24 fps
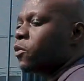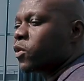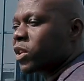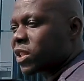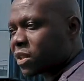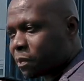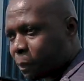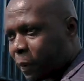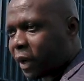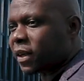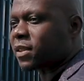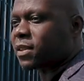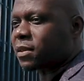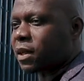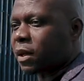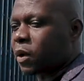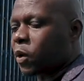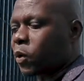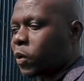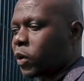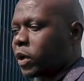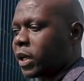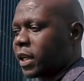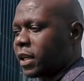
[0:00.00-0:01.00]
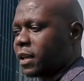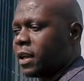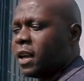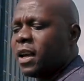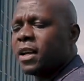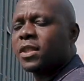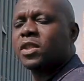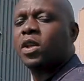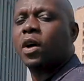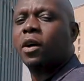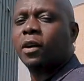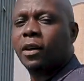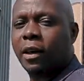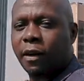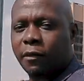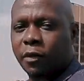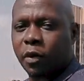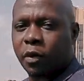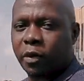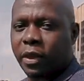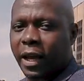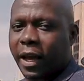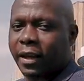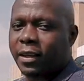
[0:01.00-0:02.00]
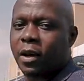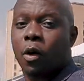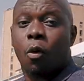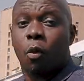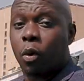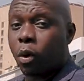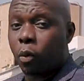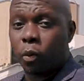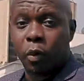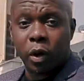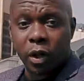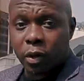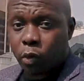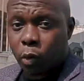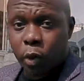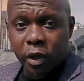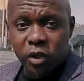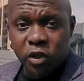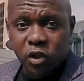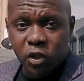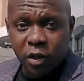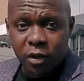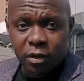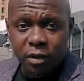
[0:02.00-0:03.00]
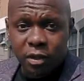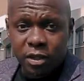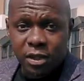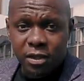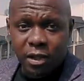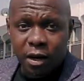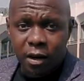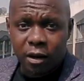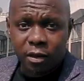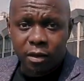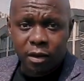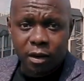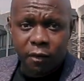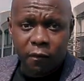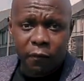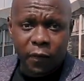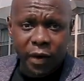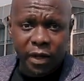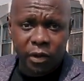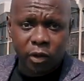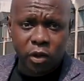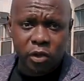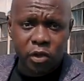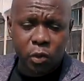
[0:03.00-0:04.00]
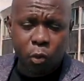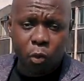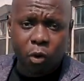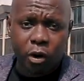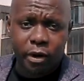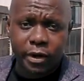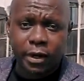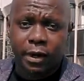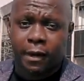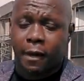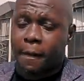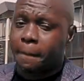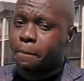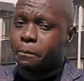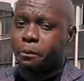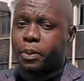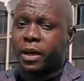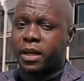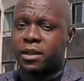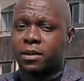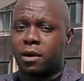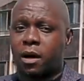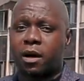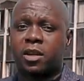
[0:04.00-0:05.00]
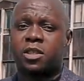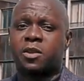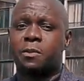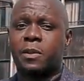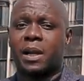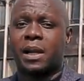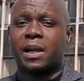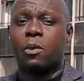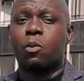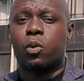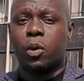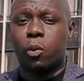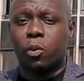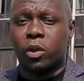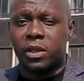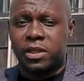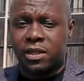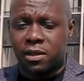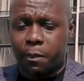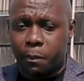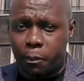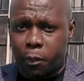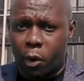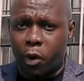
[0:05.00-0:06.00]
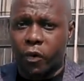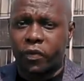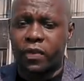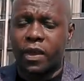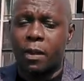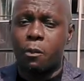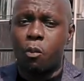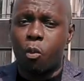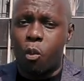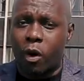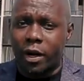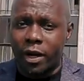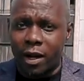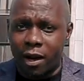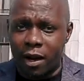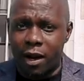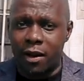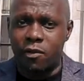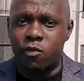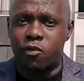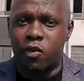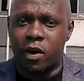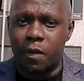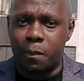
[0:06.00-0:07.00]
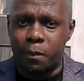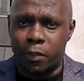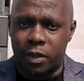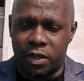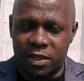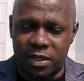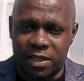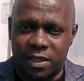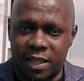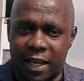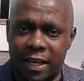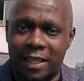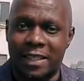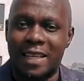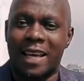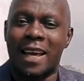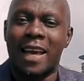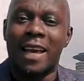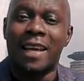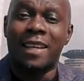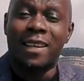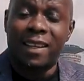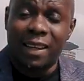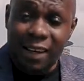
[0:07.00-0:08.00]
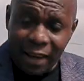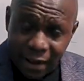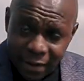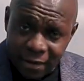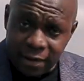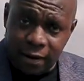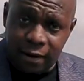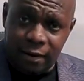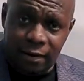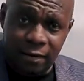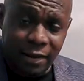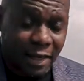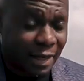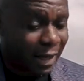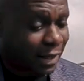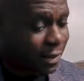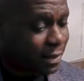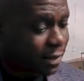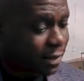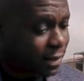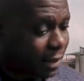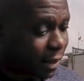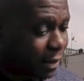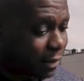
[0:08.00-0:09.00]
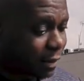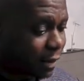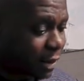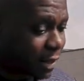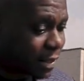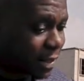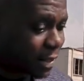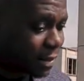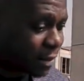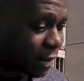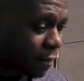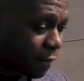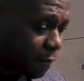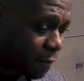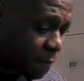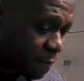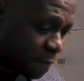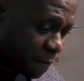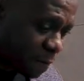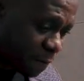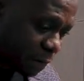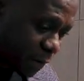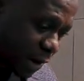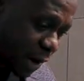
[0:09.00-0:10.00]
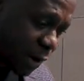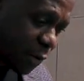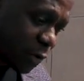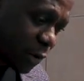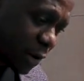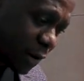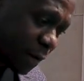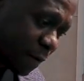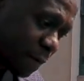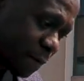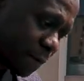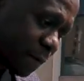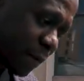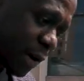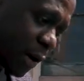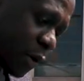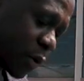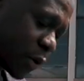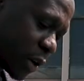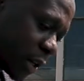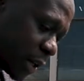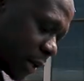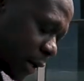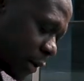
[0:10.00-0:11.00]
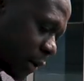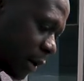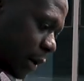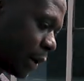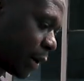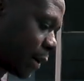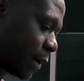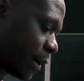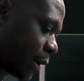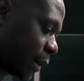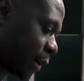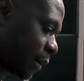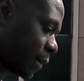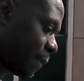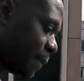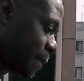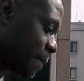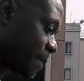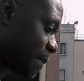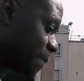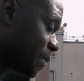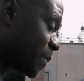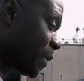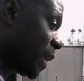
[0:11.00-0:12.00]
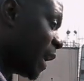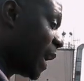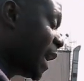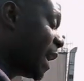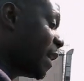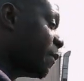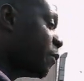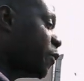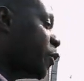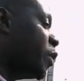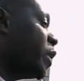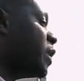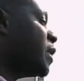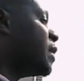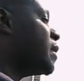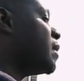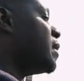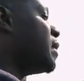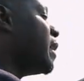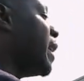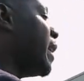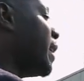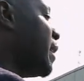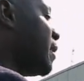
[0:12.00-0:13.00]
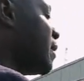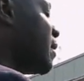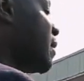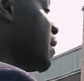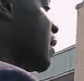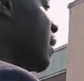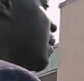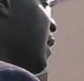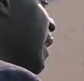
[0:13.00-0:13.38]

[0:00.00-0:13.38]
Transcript: he respects the local league. So I'll give you that. We will question the final squad, but ultimately we will support them 100%. Kenya, and I say this very, very clearly, I have criticized